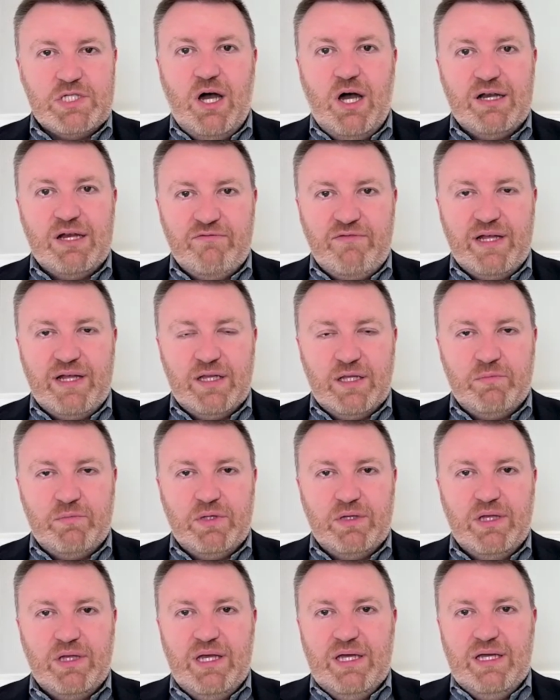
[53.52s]
is not
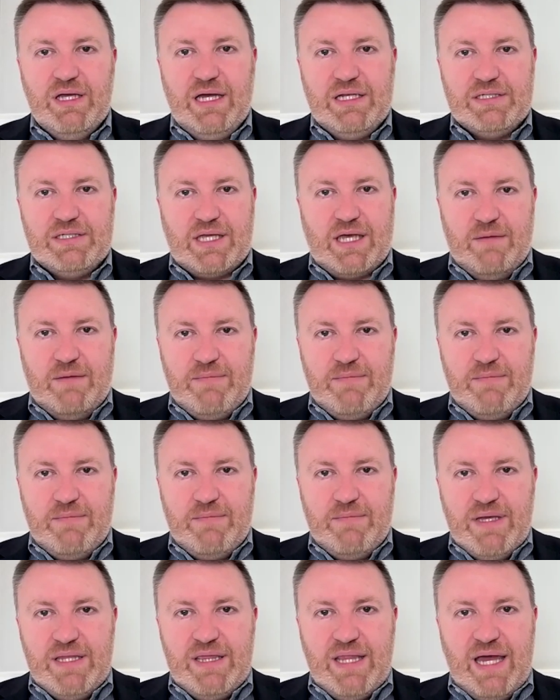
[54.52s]
available uh, to come
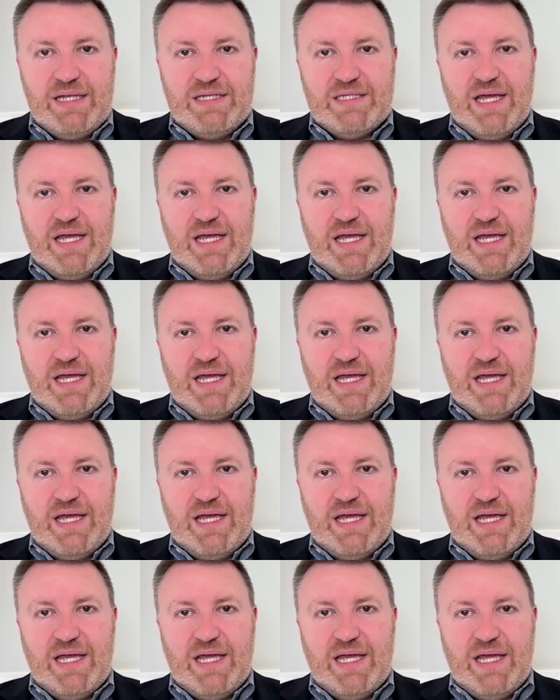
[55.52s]
in that day,